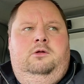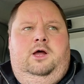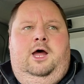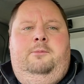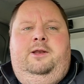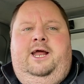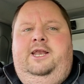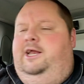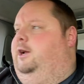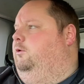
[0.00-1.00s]
And again, it
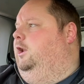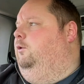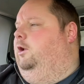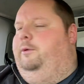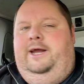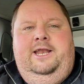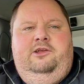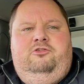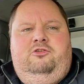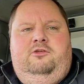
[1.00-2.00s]
didn't go low again,
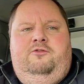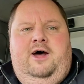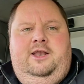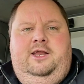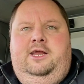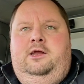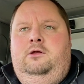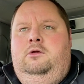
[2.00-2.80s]
it's just the fact that you're